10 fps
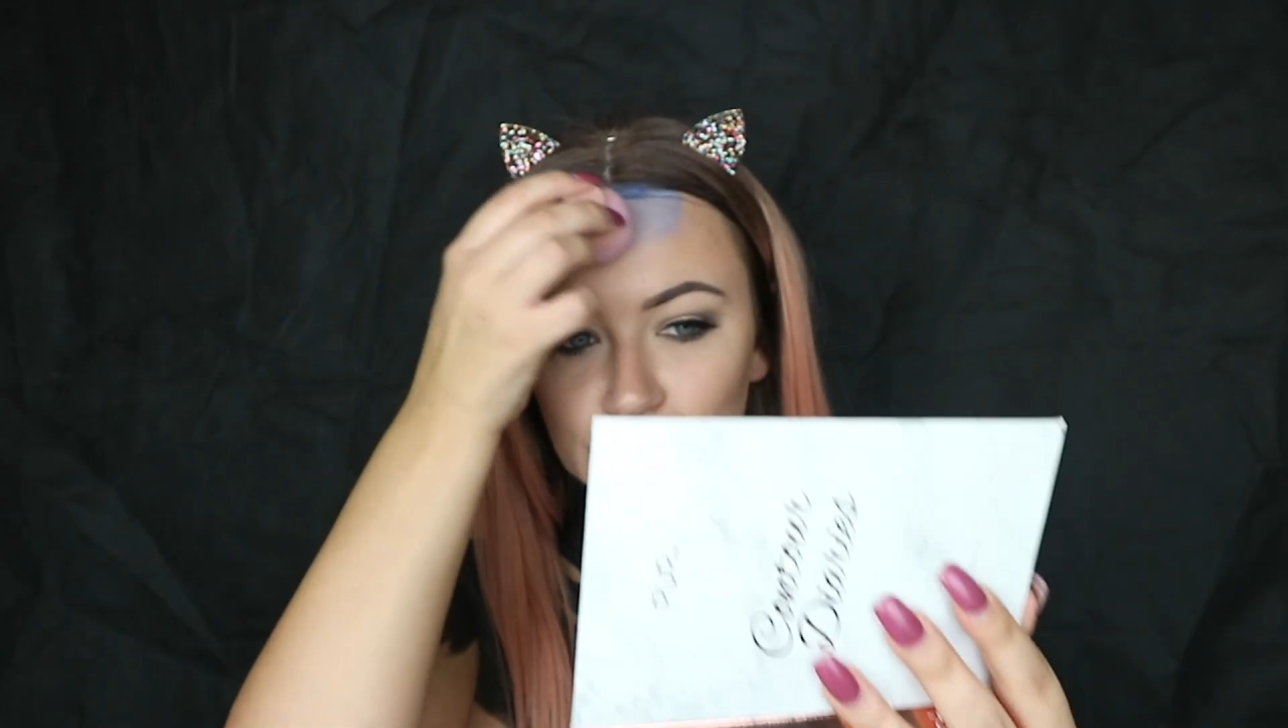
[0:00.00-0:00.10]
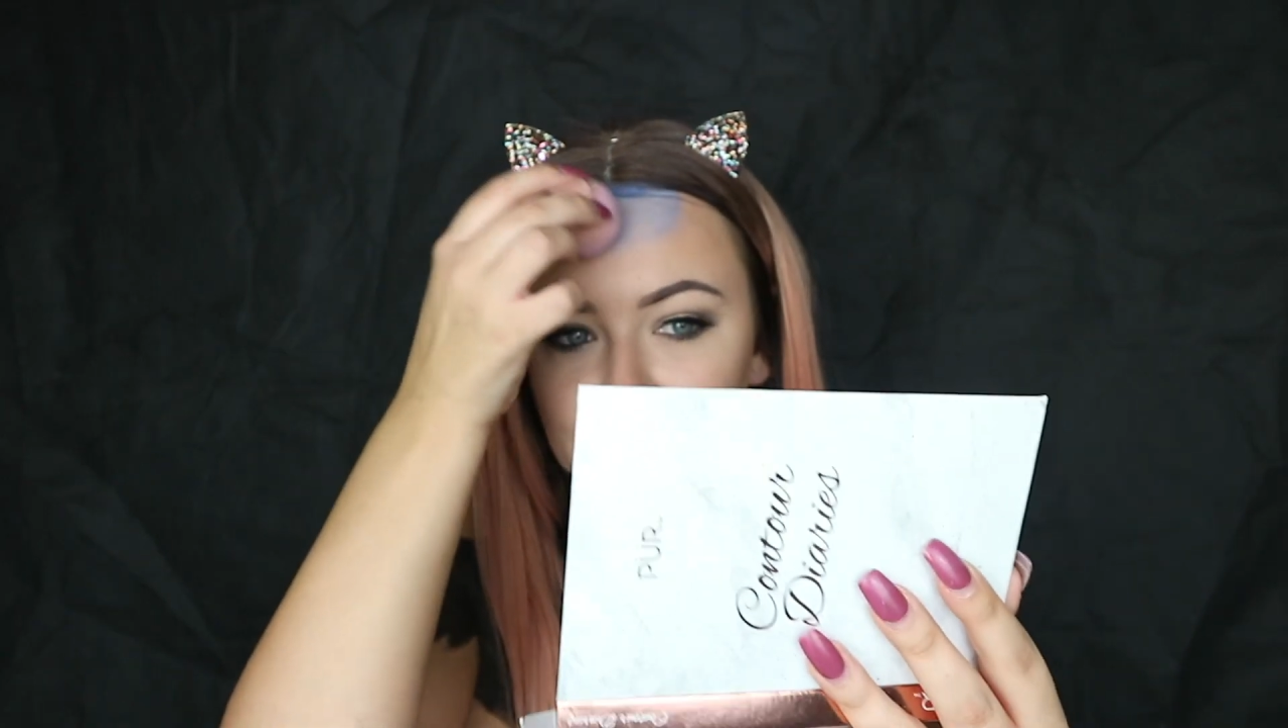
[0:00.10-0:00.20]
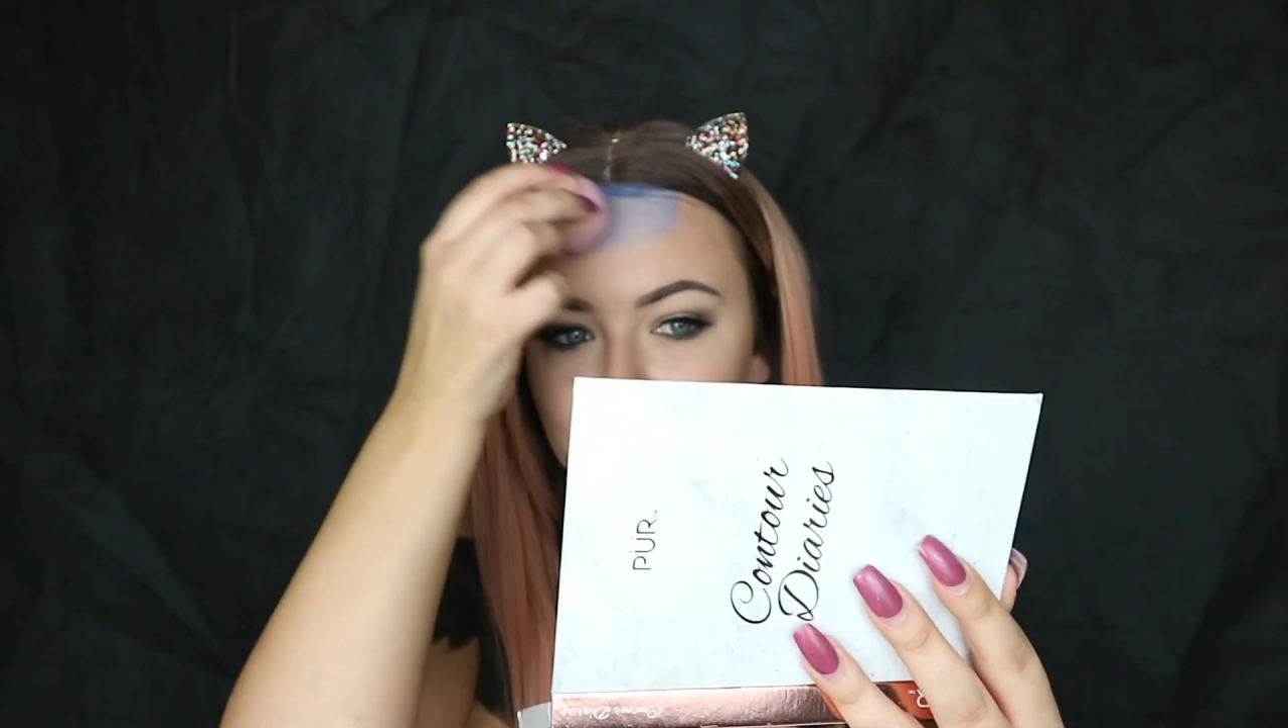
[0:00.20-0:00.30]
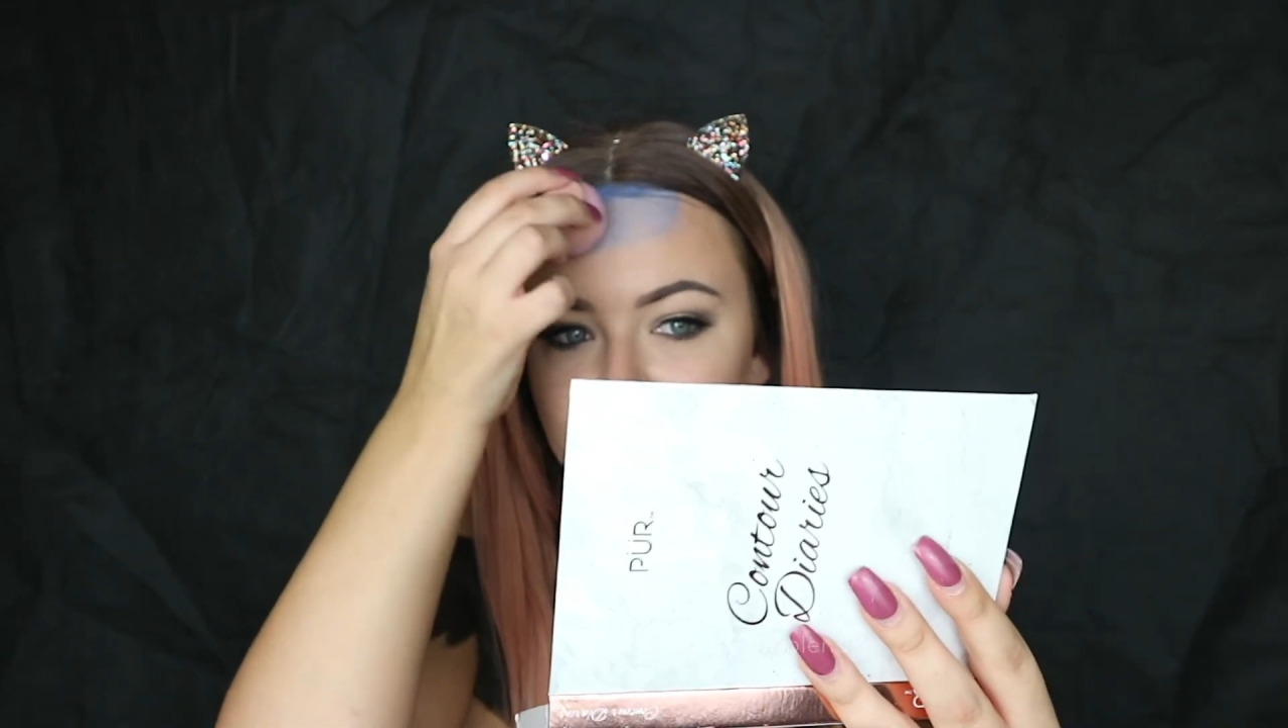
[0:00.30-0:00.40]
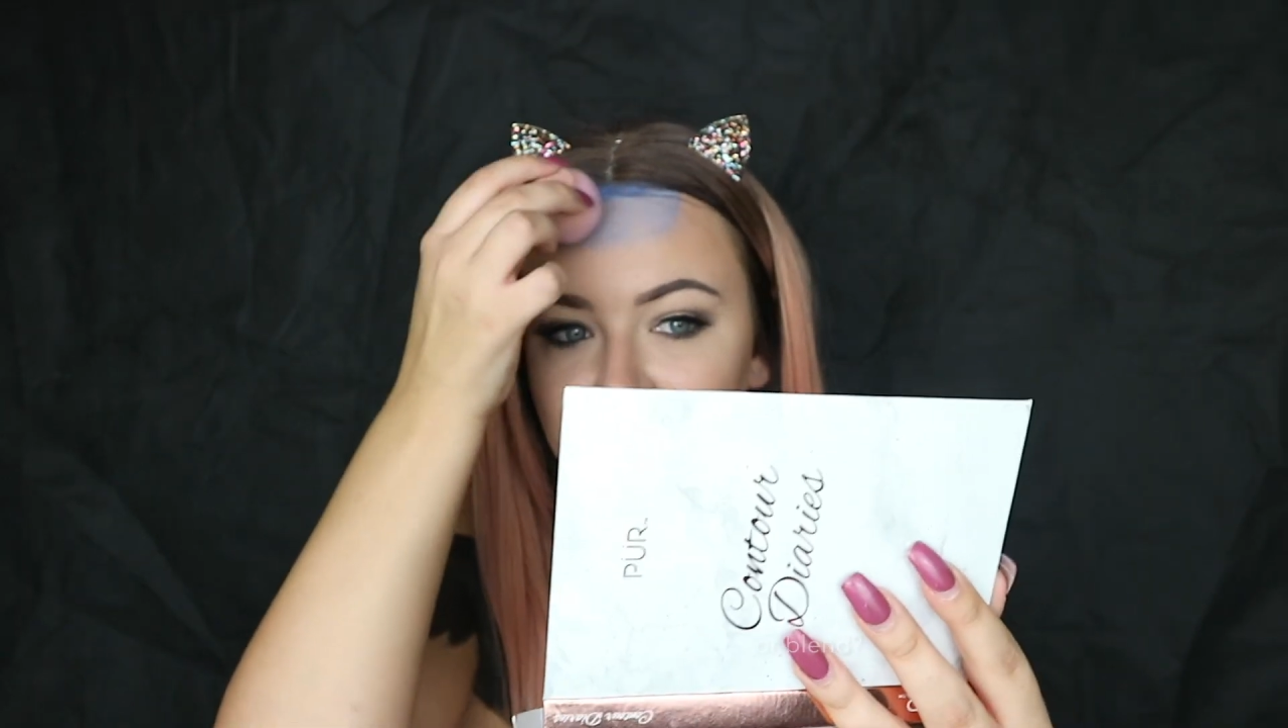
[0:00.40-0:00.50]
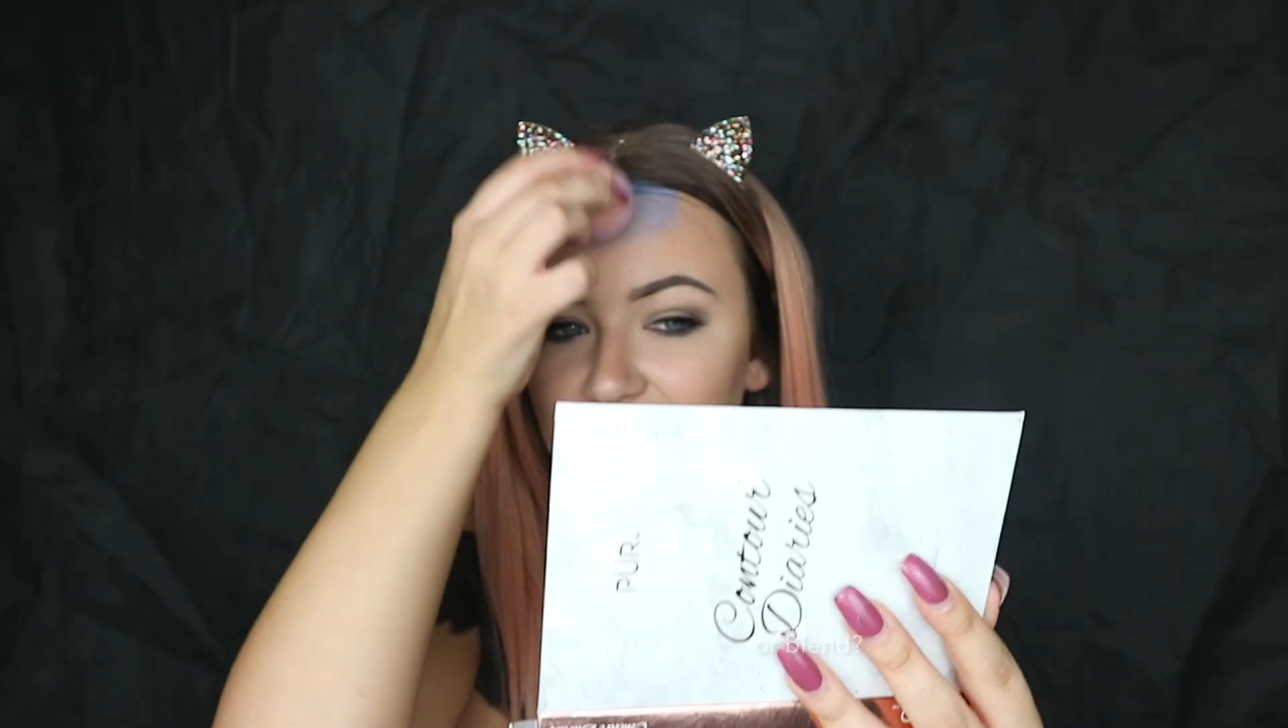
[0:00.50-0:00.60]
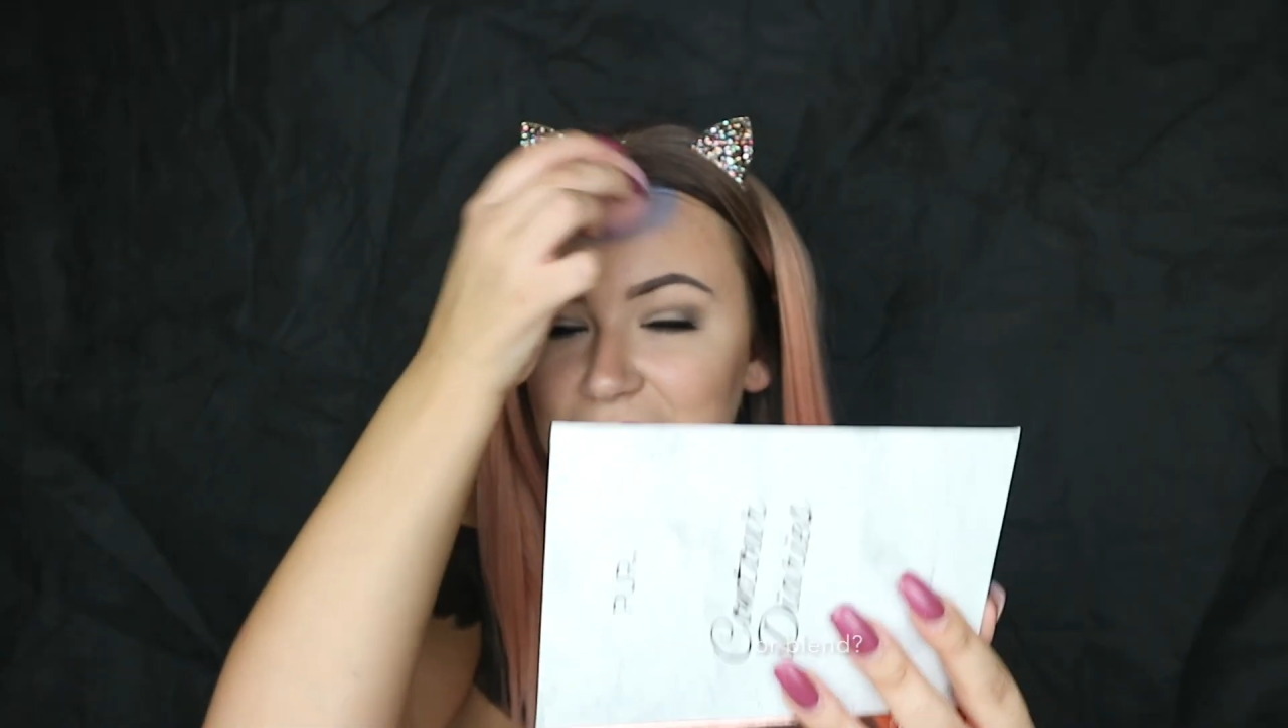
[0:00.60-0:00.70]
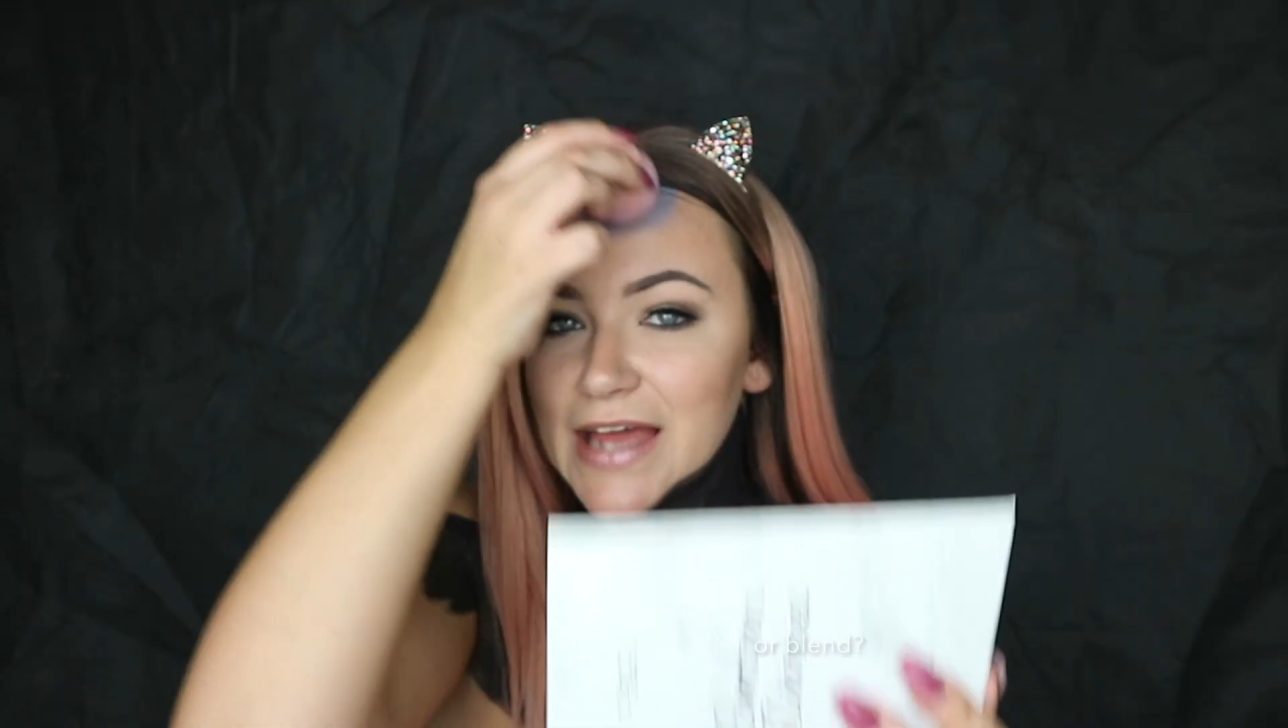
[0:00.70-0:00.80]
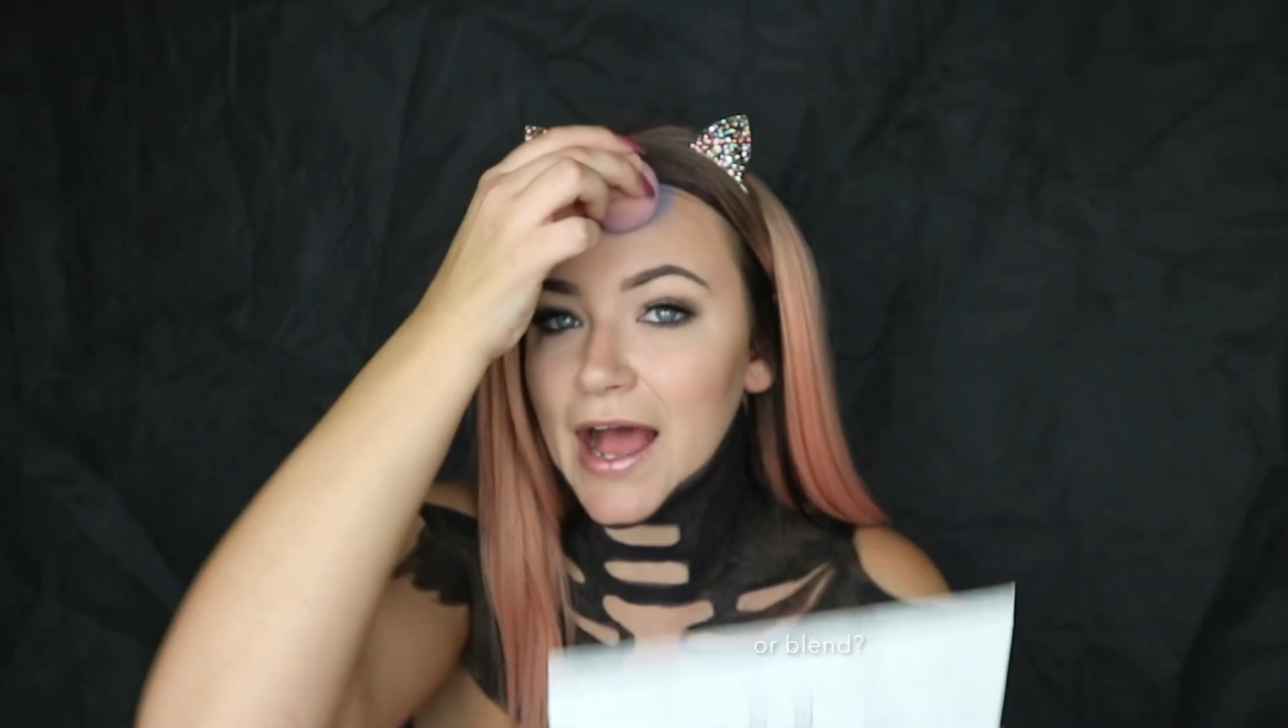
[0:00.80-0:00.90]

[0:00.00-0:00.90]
To fade